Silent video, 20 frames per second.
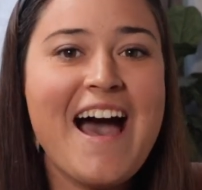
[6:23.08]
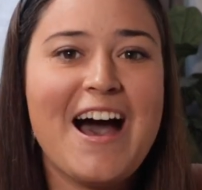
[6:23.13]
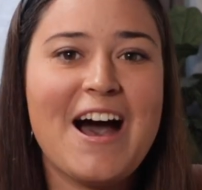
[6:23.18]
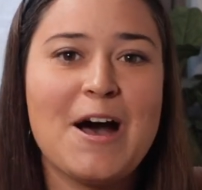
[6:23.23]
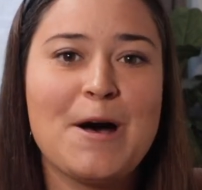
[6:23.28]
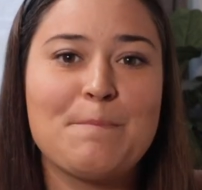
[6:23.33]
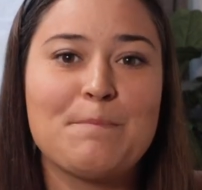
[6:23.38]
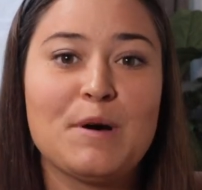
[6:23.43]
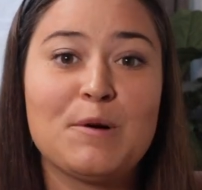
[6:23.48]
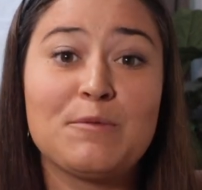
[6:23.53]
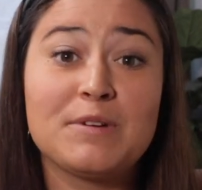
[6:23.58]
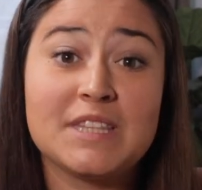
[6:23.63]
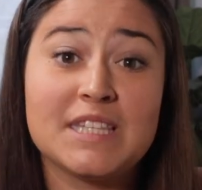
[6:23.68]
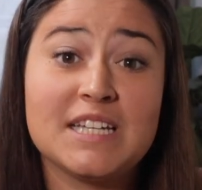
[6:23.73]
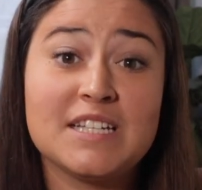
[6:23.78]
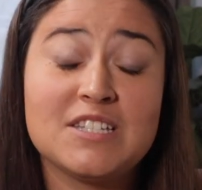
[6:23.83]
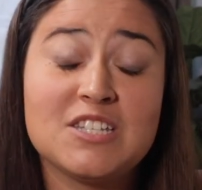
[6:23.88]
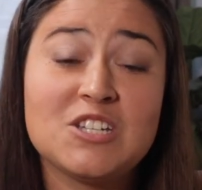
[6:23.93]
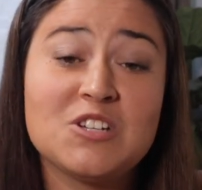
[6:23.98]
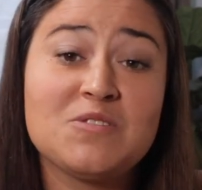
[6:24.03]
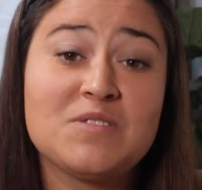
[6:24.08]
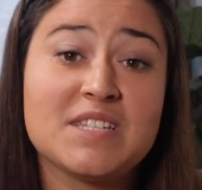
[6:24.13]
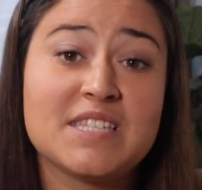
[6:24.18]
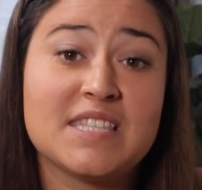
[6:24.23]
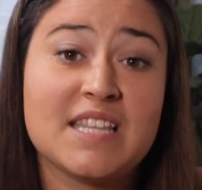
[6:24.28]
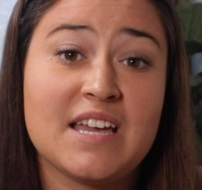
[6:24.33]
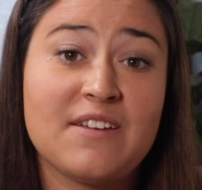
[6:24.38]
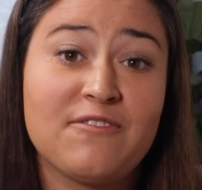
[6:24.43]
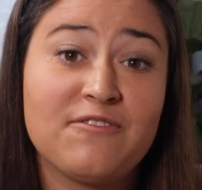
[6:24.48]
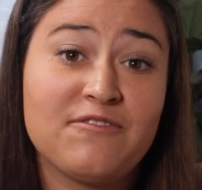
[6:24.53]
um, but what they do is
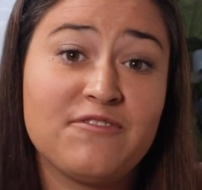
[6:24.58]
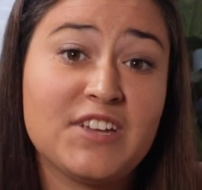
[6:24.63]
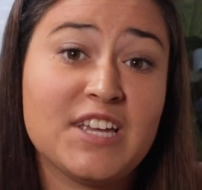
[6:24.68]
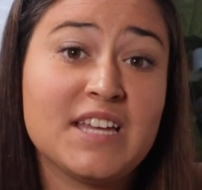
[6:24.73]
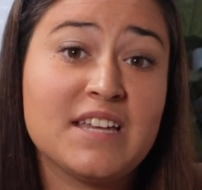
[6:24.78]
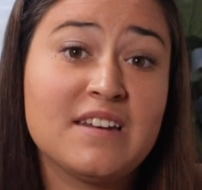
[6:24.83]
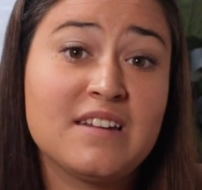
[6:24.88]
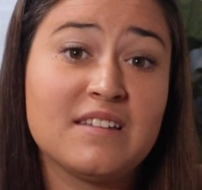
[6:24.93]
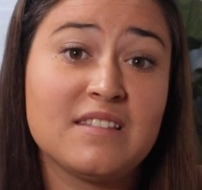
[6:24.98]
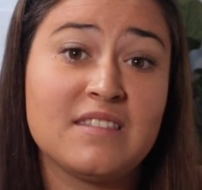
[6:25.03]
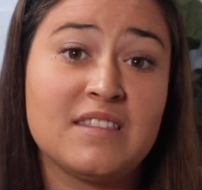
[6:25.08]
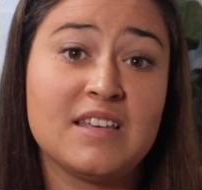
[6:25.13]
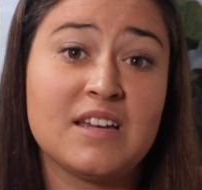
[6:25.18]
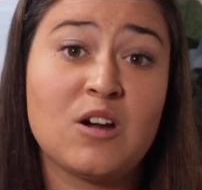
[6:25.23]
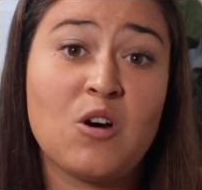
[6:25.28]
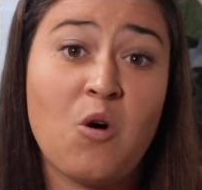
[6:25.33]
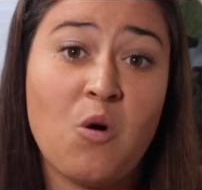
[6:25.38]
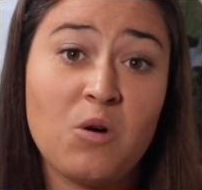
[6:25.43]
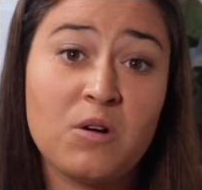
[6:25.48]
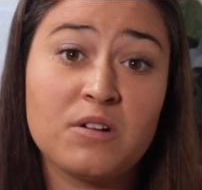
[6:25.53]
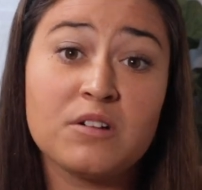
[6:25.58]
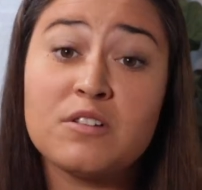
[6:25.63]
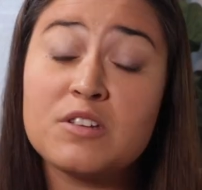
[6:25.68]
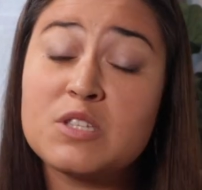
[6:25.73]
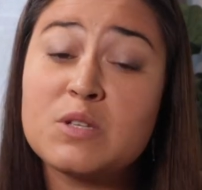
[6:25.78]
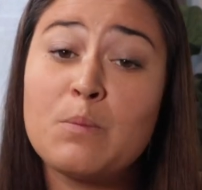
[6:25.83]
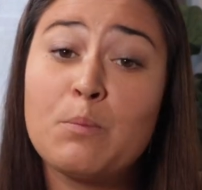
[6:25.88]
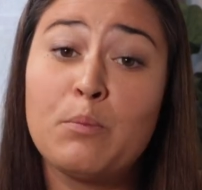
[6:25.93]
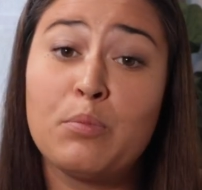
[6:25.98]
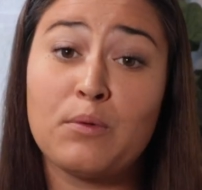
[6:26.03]
they feed the
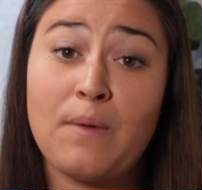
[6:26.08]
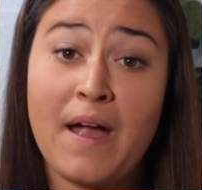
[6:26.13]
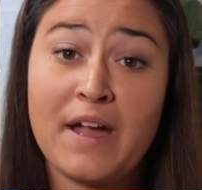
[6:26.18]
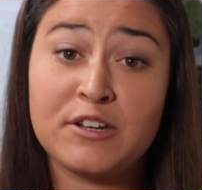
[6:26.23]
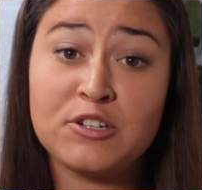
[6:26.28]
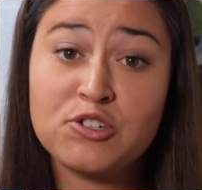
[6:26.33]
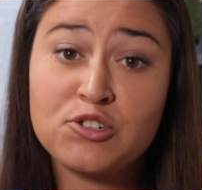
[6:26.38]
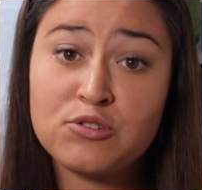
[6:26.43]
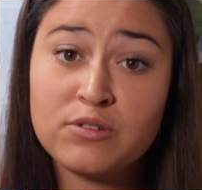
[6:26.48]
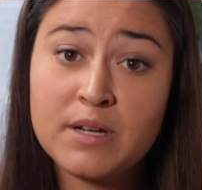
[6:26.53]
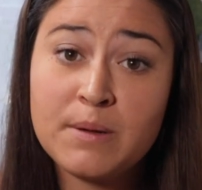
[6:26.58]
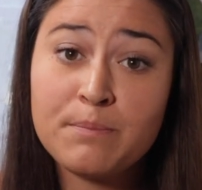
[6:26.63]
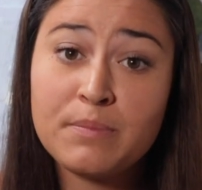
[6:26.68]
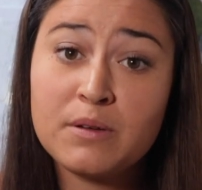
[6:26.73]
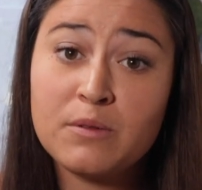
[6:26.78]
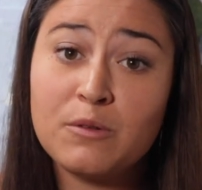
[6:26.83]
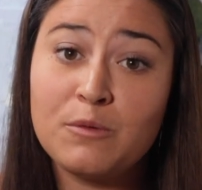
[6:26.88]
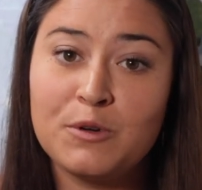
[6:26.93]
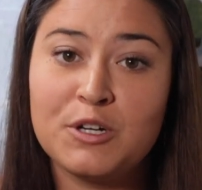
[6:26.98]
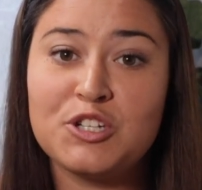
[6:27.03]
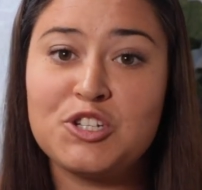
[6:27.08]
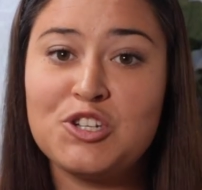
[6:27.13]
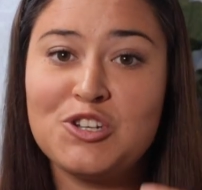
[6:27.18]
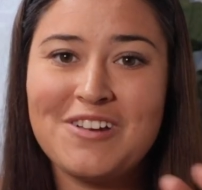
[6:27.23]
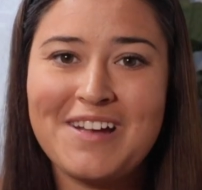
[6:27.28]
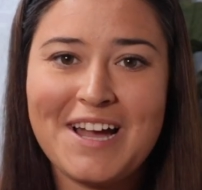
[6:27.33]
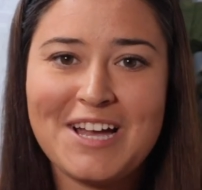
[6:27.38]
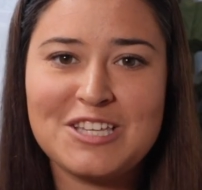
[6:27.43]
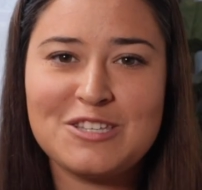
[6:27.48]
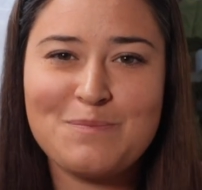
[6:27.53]
corals brine shrimp, which
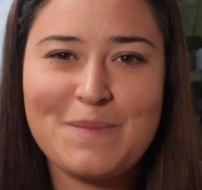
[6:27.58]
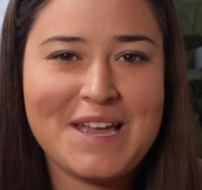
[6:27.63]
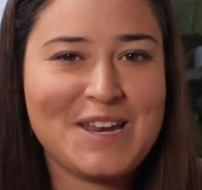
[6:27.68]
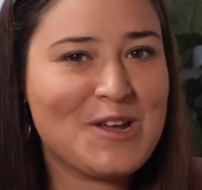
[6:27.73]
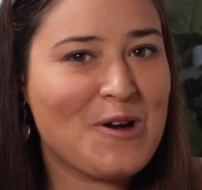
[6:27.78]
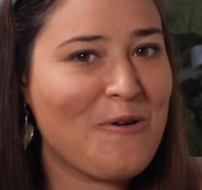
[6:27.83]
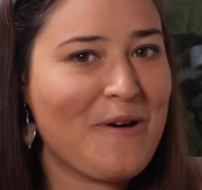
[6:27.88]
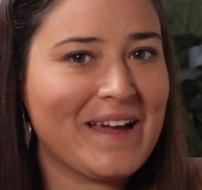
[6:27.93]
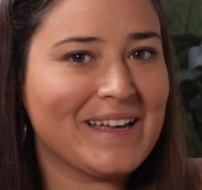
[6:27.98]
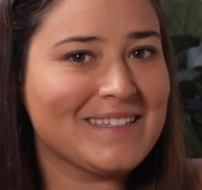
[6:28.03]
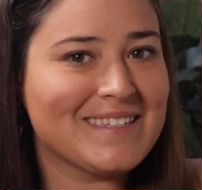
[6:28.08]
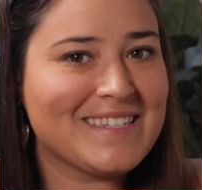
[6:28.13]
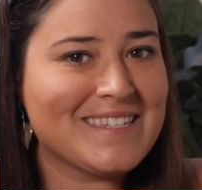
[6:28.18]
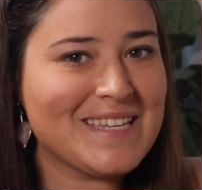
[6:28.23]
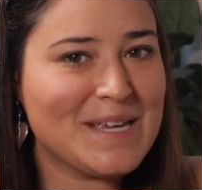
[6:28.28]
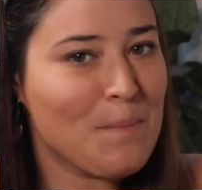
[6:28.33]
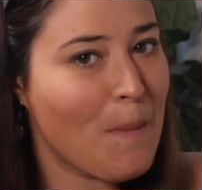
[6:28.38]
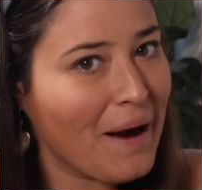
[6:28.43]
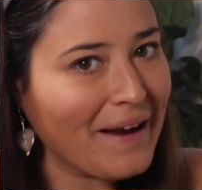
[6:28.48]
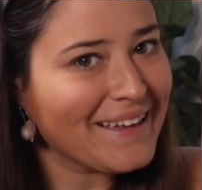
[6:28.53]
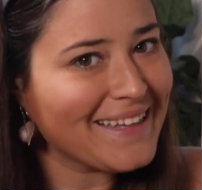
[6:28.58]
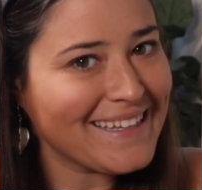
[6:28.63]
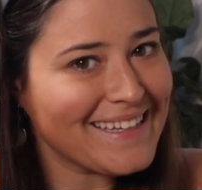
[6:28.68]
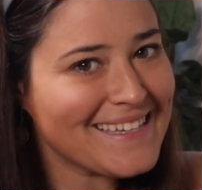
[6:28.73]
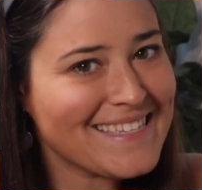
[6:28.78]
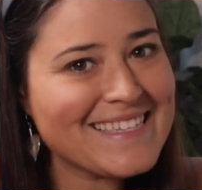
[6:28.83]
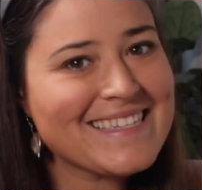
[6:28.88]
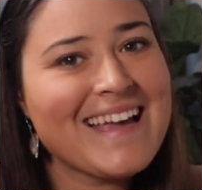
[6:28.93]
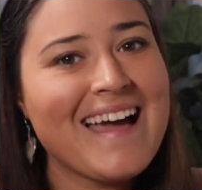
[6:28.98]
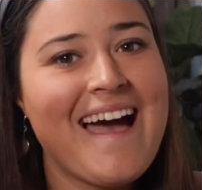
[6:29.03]
you guys may know as sea
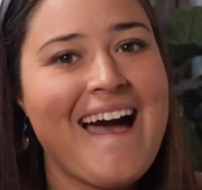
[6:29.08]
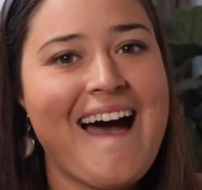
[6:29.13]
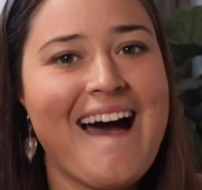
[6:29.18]
monkeys.